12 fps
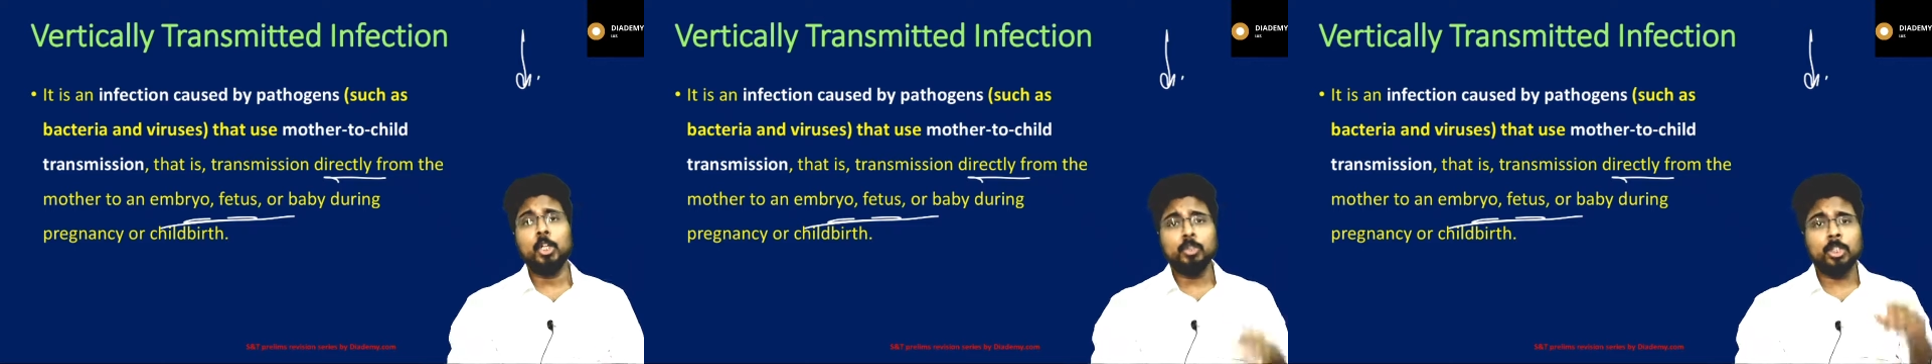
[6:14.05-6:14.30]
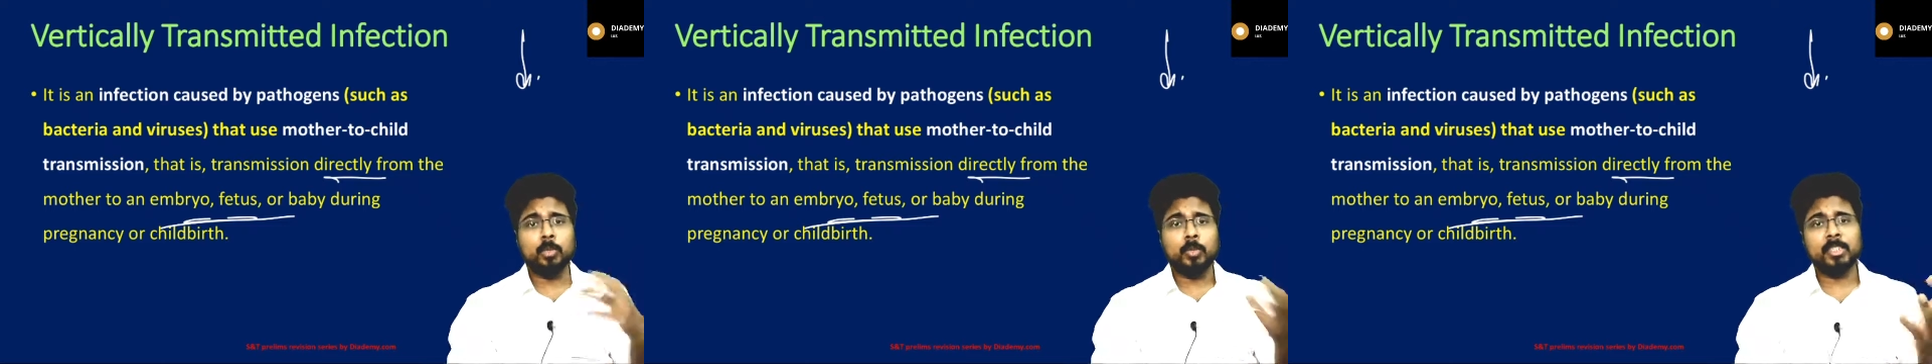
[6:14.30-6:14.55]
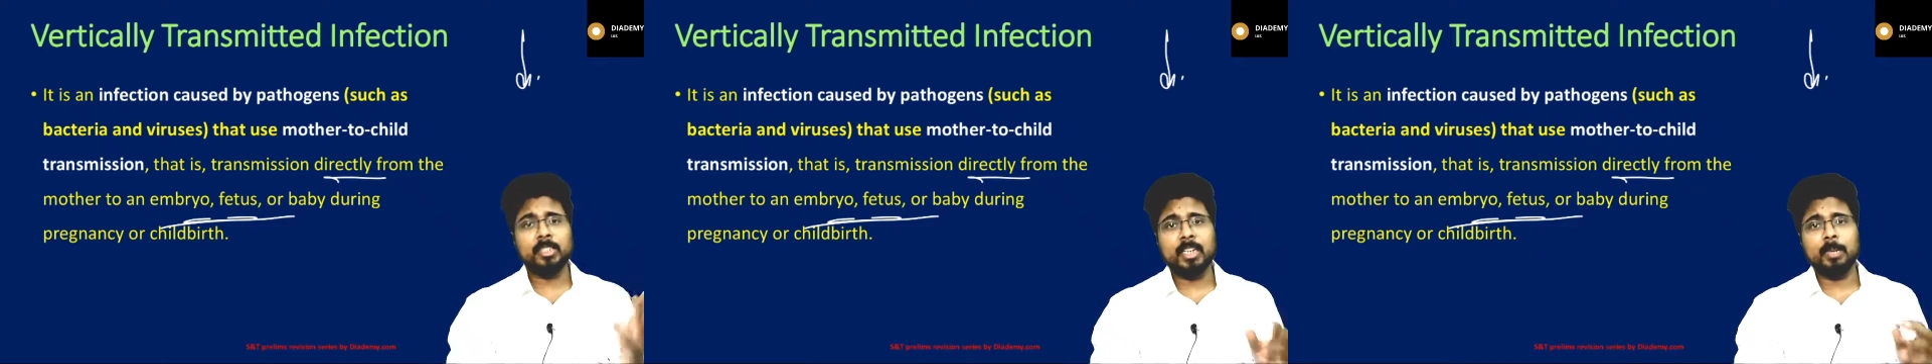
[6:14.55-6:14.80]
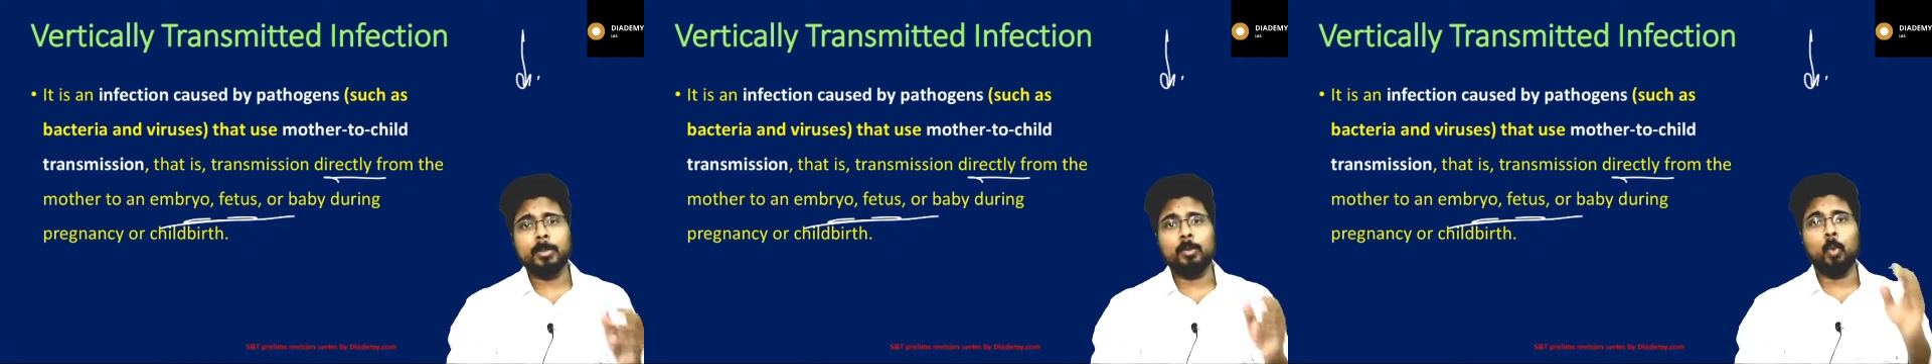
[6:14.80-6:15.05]
so the question
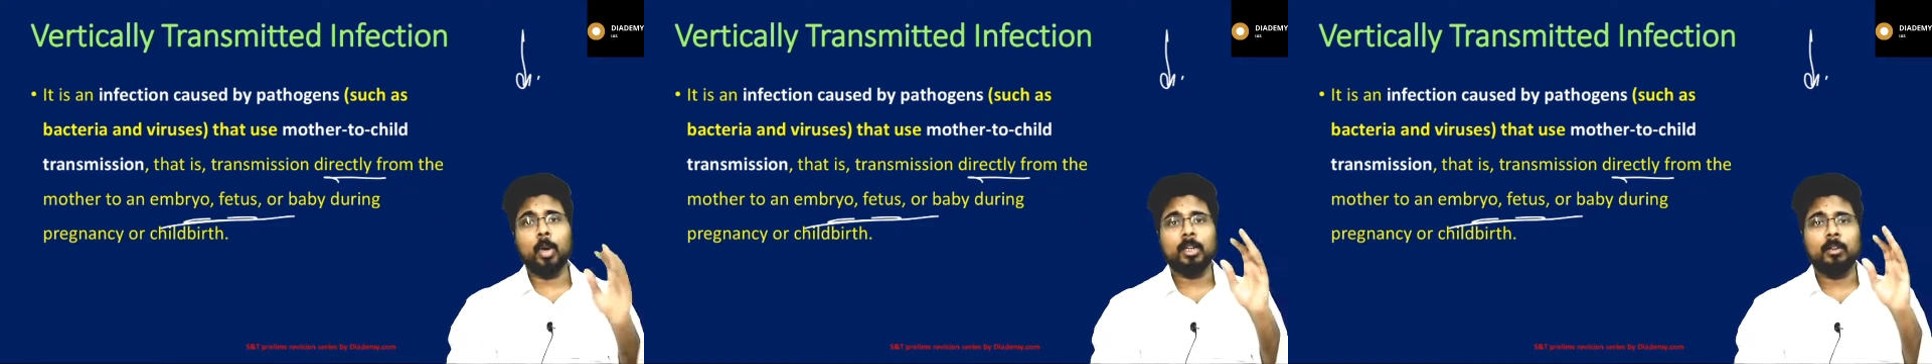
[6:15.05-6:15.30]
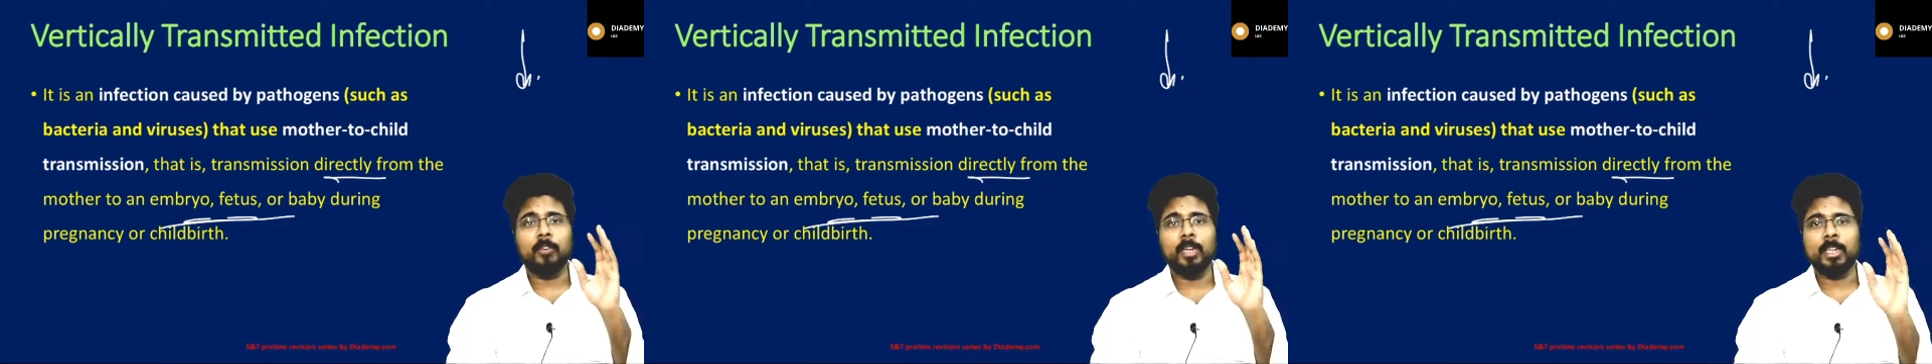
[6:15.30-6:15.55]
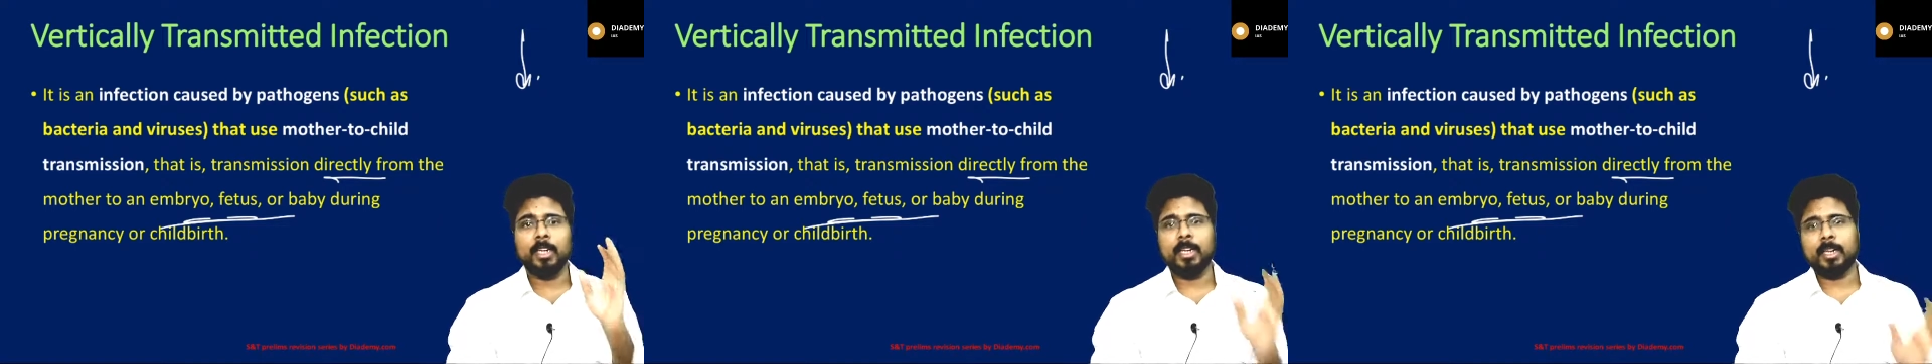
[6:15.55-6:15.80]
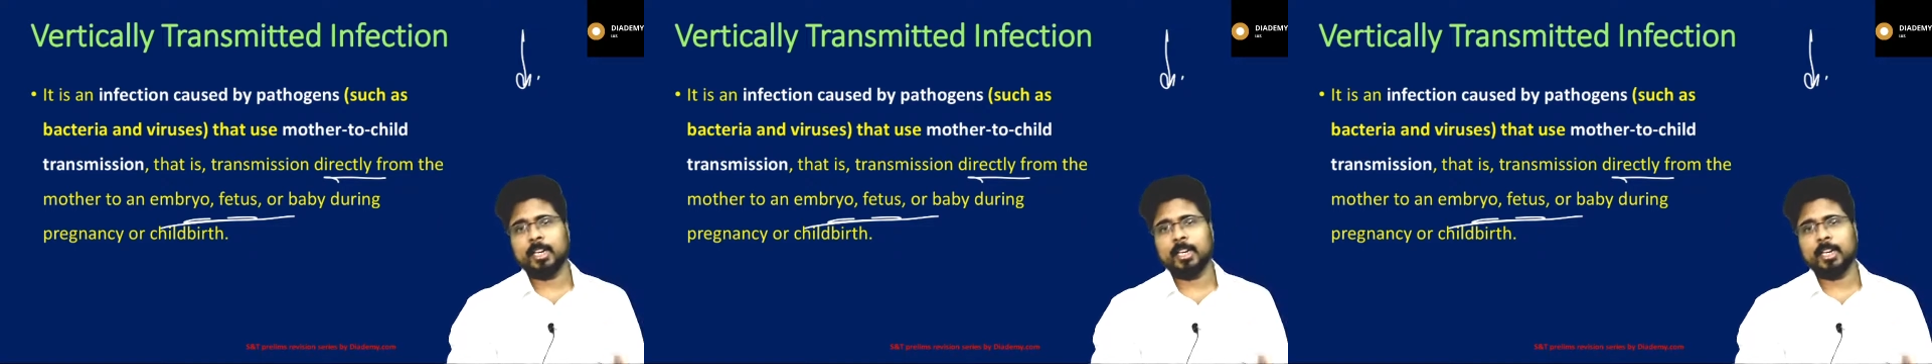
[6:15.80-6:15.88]
can be what vertically